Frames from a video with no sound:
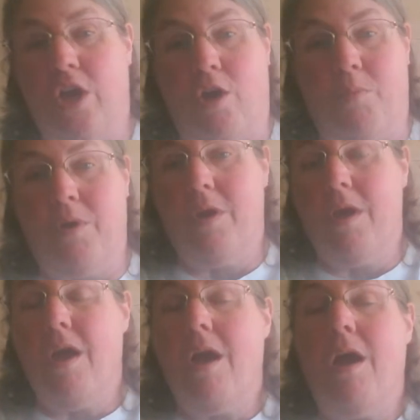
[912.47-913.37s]
help.
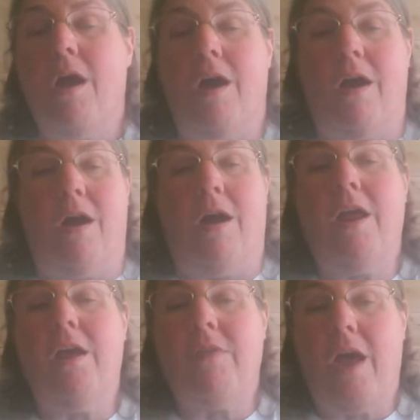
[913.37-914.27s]
I
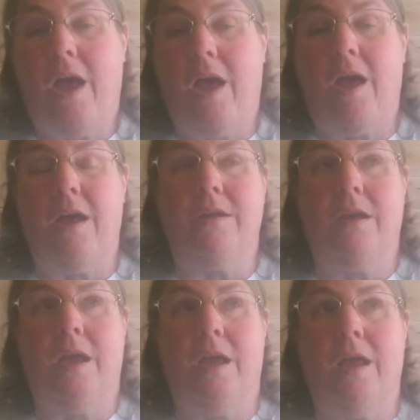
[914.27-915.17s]
have had
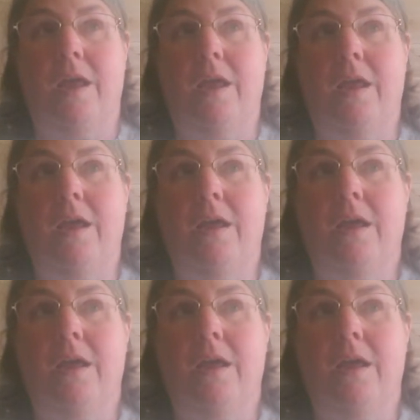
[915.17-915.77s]
a